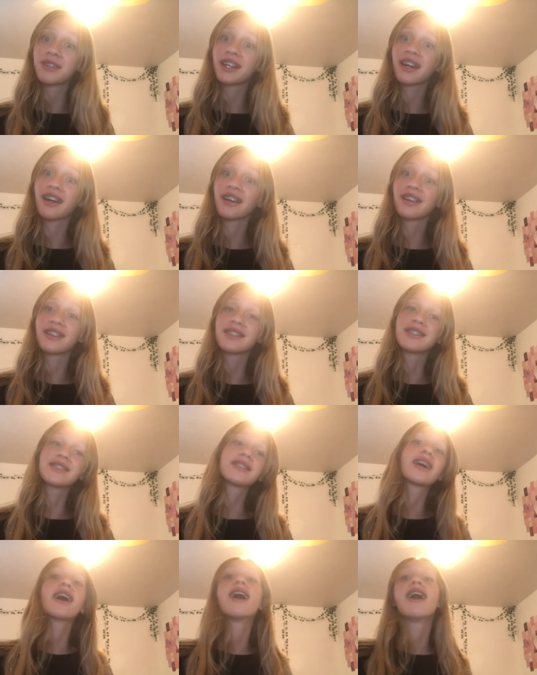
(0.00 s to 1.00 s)

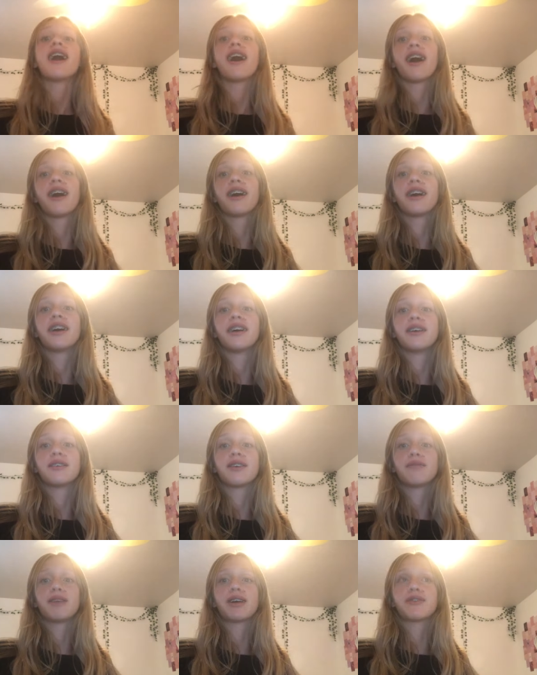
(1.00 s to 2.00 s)
because uh,
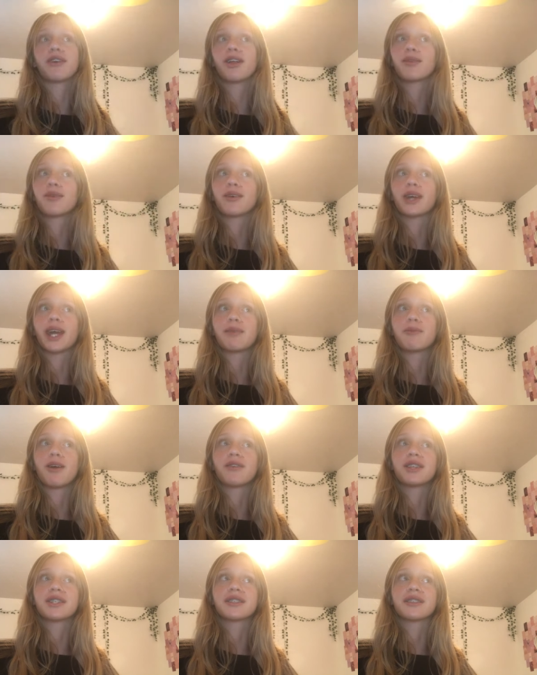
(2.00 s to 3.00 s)
my volleyball game
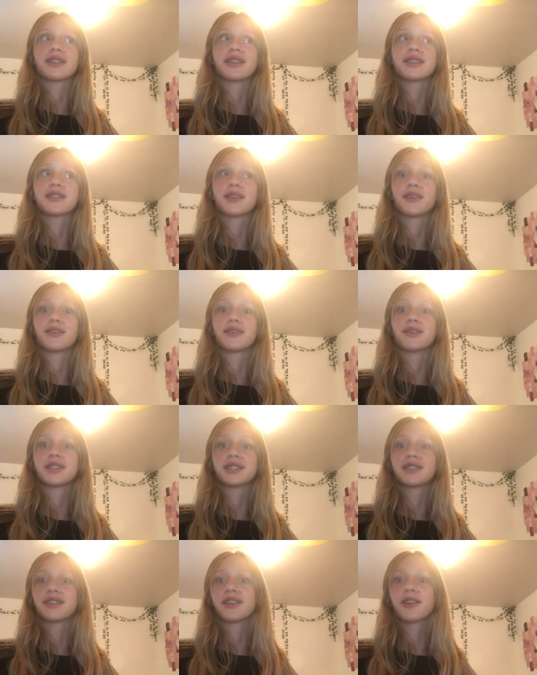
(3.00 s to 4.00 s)
obviously, so
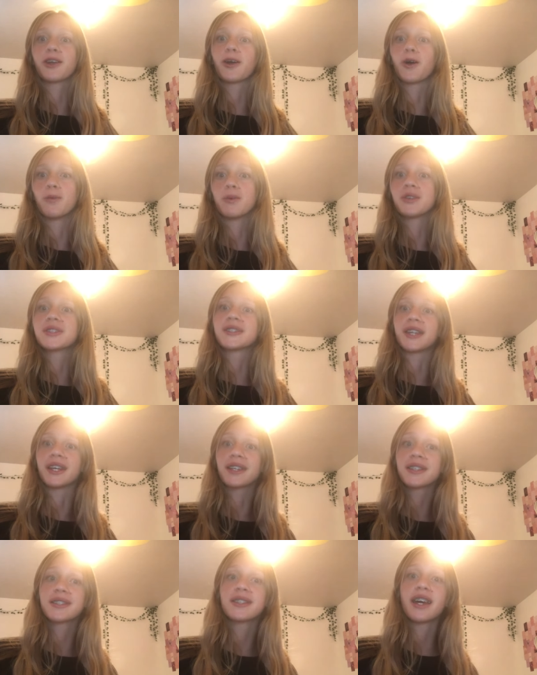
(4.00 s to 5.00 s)
it's literally almost
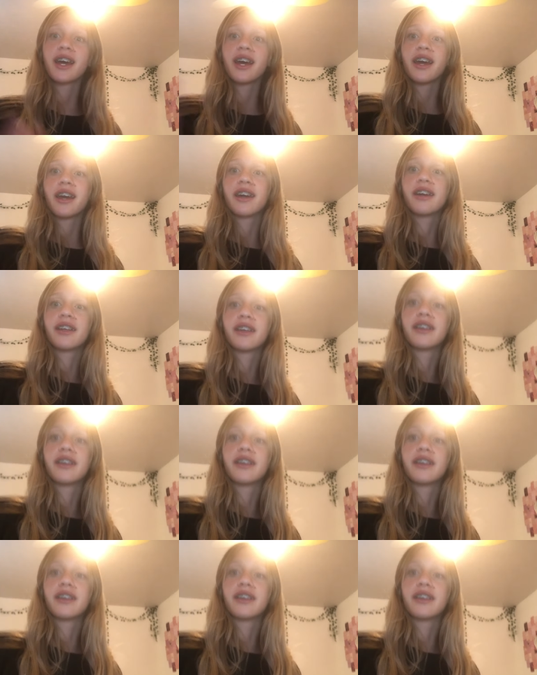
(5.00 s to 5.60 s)
six. It